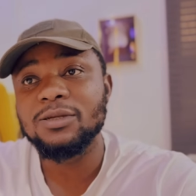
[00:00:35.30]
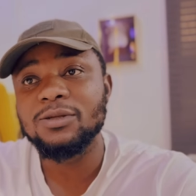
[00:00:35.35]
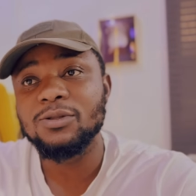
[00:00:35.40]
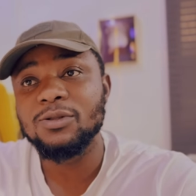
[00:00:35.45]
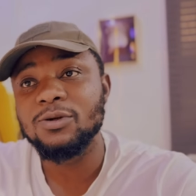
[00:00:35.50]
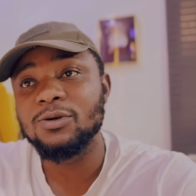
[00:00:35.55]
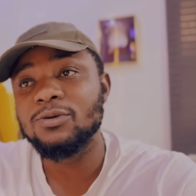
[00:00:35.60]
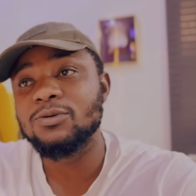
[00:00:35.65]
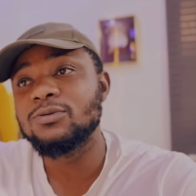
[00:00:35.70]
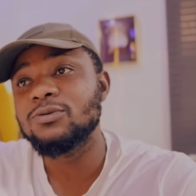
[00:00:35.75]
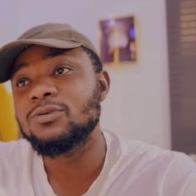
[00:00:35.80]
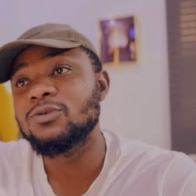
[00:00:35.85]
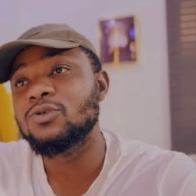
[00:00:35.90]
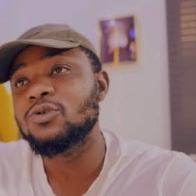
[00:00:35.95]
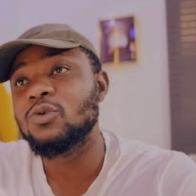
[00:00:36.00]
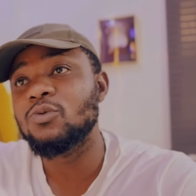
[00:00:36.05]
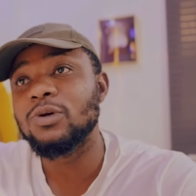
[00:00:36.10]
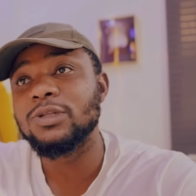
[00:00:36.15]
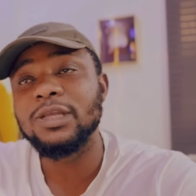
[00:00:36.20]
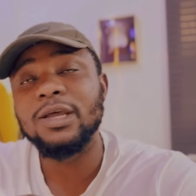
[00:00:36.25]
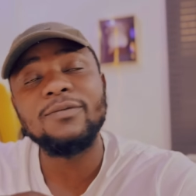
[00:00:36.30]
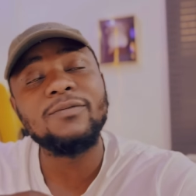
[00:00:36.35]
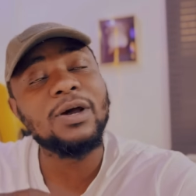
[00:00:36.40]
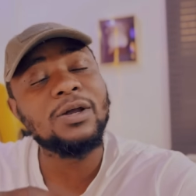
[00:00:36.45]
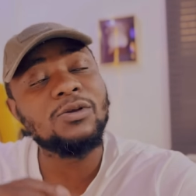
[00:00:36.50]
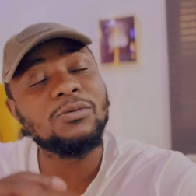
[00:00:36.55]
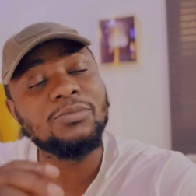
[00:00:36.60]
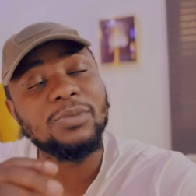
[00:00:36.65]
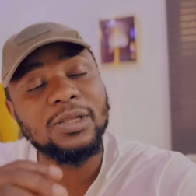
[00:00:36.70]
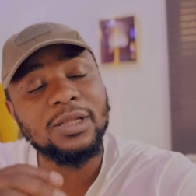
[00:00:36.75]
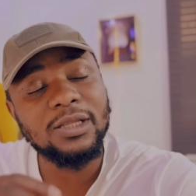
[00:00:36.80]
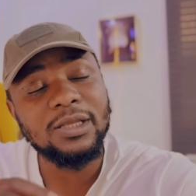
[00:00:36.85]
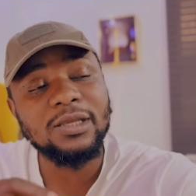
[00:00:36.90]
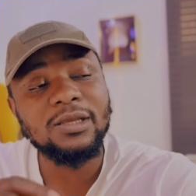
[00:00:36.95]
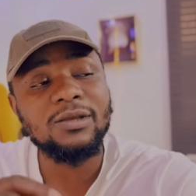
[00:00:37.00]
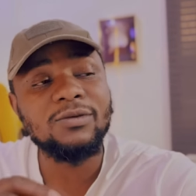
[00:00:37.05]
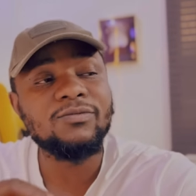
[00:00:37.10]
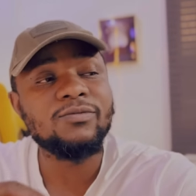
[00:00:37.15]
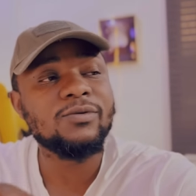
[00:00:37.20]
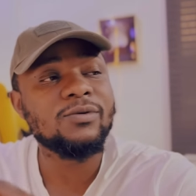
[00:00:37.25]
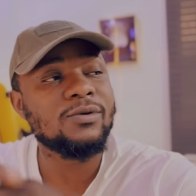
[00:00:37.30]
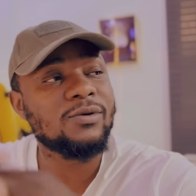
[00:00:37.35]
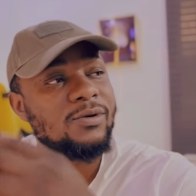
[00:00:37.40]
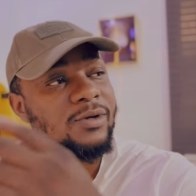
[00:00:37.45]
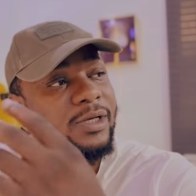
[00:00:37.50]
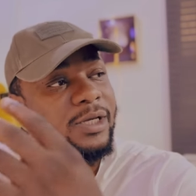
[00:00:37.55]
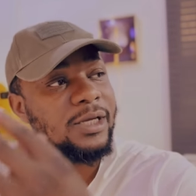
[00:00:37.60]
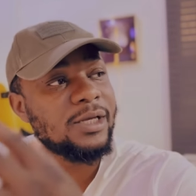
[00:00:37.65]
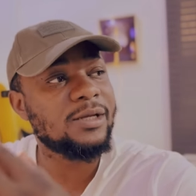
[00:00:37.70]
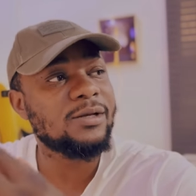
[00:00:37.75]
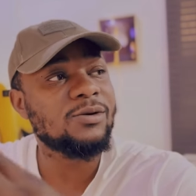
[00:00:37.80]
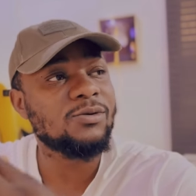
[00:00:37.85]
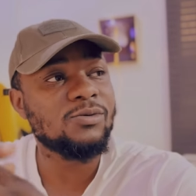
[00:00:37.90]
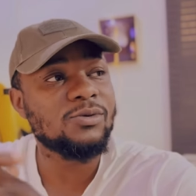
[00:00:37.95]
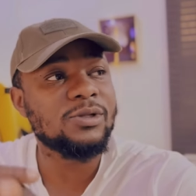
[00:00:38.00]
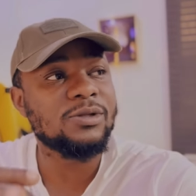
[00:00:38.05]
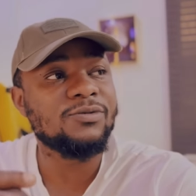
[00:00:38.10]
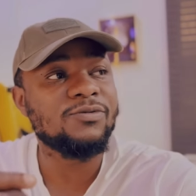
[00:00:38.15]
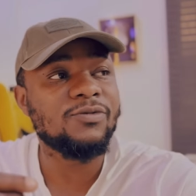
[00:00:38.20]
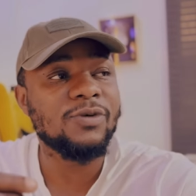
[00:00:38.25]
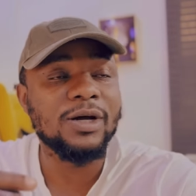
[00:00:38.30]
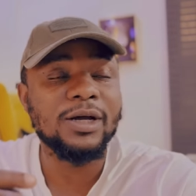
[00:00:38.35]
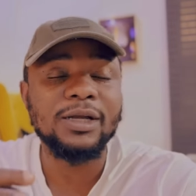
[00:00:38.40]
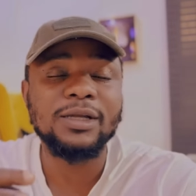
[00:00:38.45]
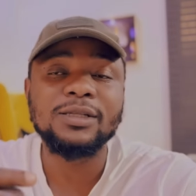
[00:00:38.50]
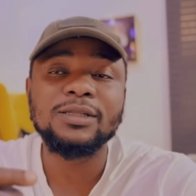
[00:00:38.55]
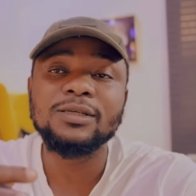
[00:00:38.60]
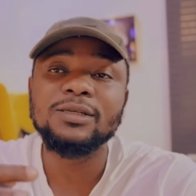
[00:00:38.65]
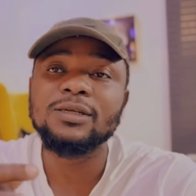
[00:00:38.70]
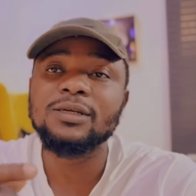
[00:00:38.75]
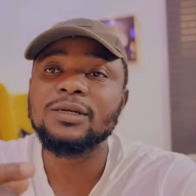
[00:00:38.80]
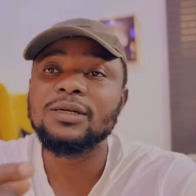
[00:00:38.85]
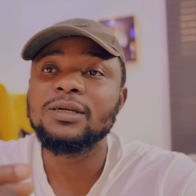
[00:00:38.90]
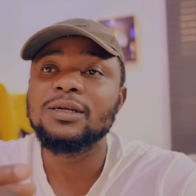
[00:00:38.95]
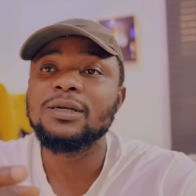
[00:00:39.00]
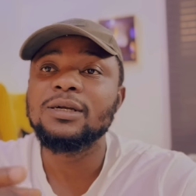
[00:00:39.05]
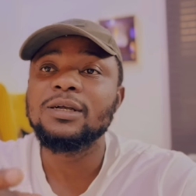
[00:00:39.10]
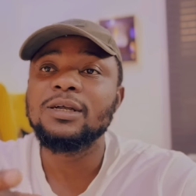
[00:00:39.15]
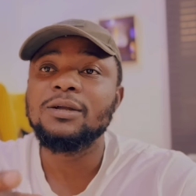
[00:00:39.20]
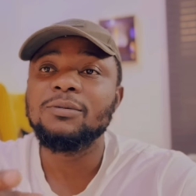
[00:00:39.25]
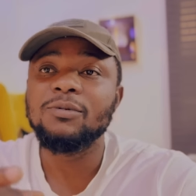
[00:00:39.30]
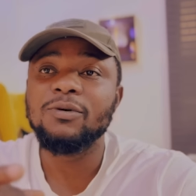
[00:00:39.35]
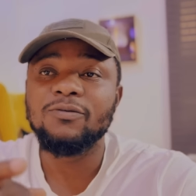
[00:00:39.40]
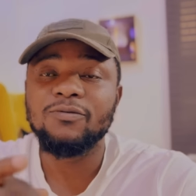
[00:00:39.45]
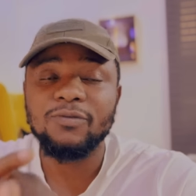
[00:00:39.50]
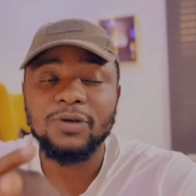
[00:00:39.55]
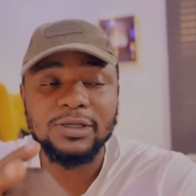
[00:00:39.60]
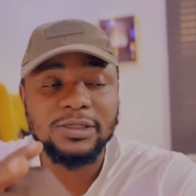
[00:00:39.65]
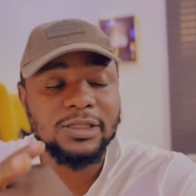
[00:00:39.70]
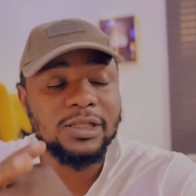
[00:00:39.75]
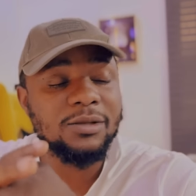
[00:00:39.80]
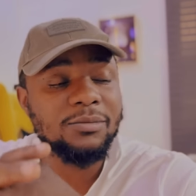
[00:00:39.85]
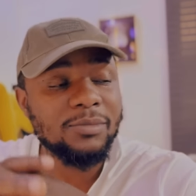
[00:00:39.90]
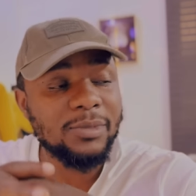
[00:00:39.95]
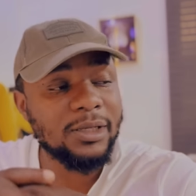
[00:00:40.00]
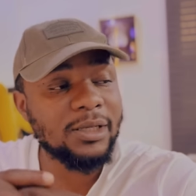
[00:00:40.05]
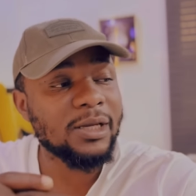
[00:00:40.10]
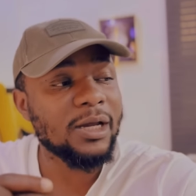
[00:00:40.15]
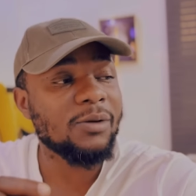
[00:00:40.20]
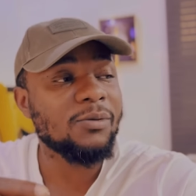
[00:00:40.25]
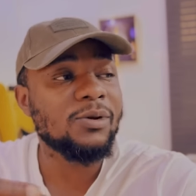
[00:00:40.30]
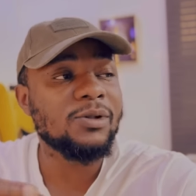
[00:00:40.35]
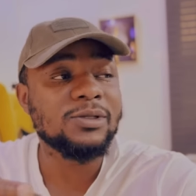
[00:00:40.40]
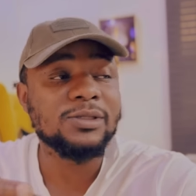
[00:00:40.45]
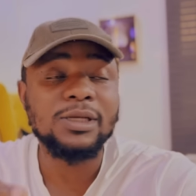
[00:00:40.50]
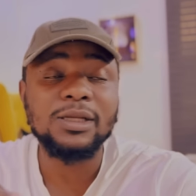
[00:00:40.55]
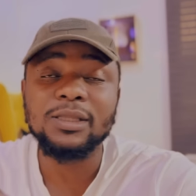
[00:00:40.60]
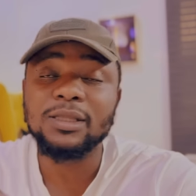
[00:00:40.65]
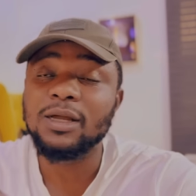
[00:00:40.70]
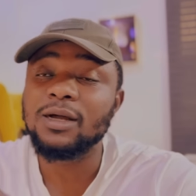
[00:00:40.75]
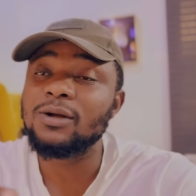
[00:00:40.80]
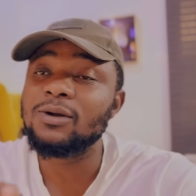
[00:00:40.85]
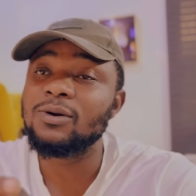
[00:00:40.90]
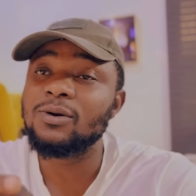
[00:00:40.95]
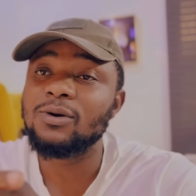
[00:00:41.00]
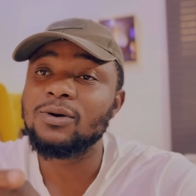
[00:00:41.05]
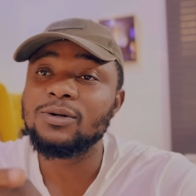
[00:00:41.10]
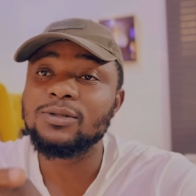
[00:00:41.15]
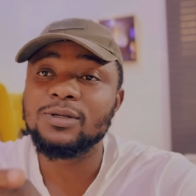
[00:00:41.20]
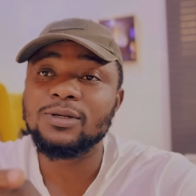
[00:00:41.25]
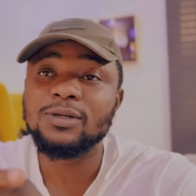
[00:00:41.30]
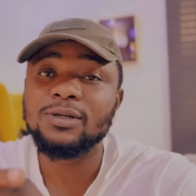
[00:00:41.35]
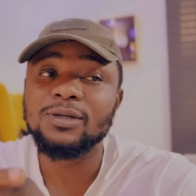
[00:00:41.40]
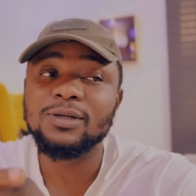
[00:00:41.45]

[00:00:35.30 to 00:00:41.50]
You know, so whatever you believe, okay, good and fine. But firstly, me, I want to say thank God.